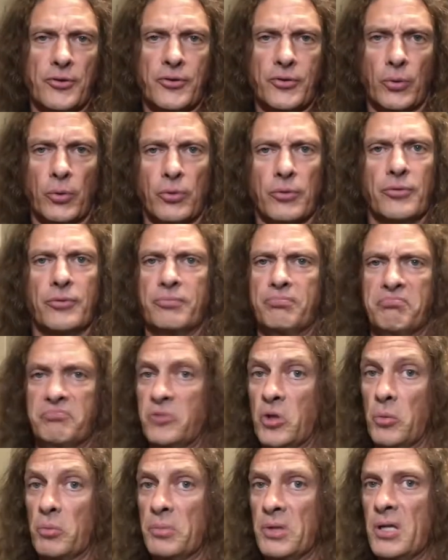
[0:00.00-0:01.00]
swords
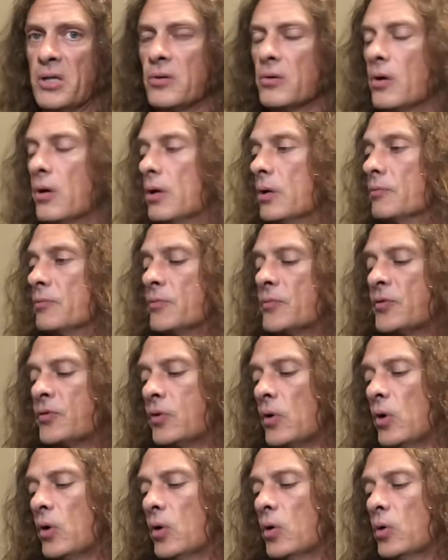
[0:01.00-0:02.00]
don't bend on.
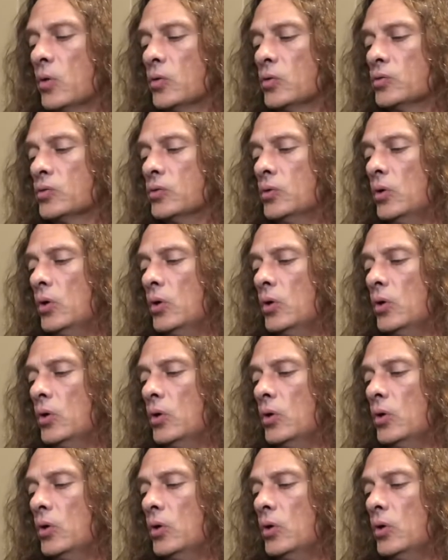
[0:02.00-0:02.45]
So